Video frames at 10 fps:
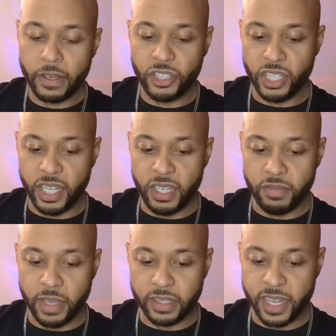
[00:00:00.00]

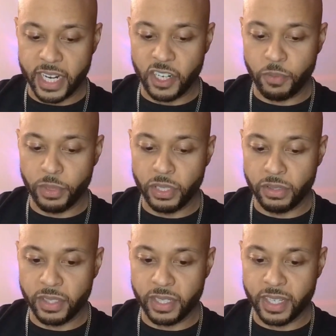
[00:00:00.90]
She executive
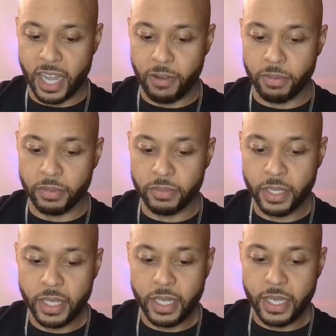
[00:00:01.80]
produced this album,
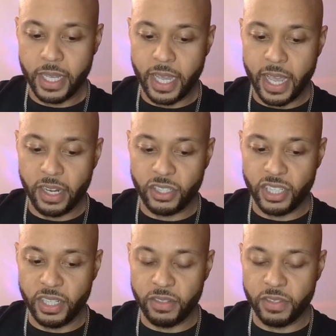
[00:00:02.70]
and
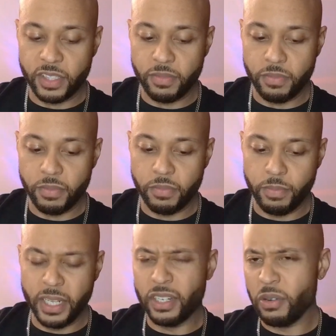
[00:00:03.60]
she's
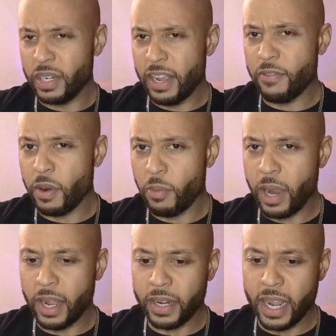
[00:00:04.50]
been doing that for a
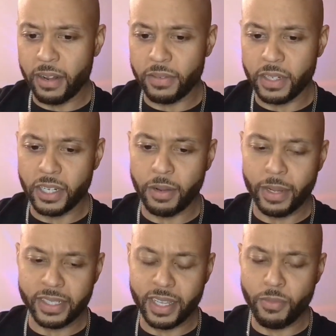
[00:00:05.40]
while now.
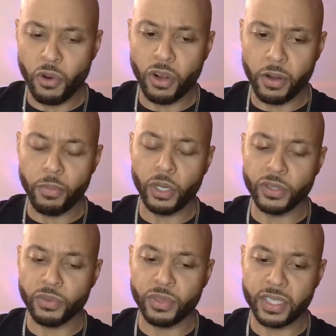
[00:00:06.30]
I'd say more her
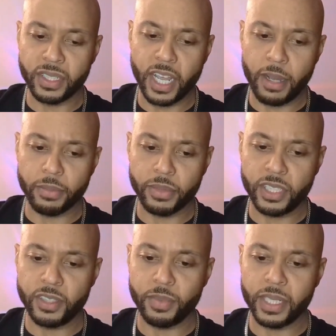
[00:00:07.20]
most recent album,
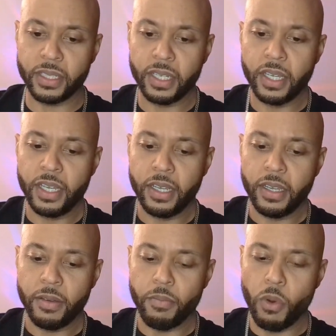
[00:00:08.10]
she's been
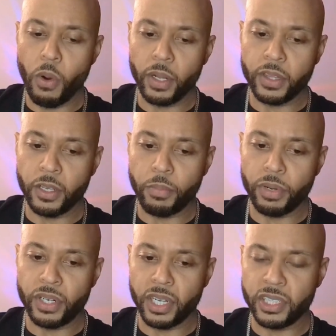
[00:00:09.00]
more at the
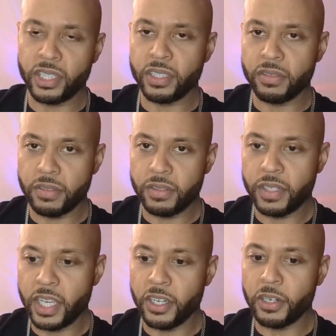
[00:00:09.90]
production
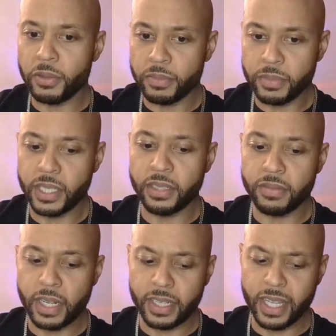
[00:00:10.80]
helm,
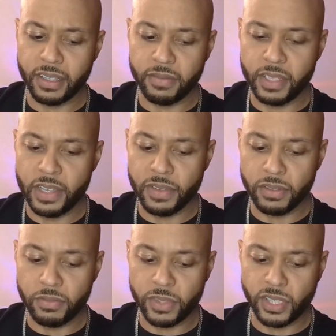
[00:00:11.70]
and I think
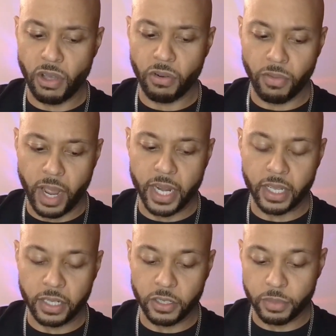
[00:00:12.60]
even
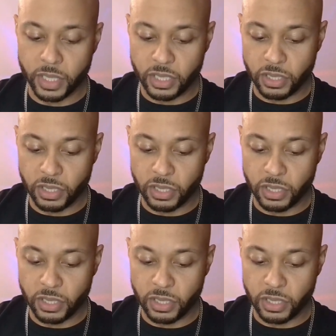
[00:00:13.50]
songwriting a little bit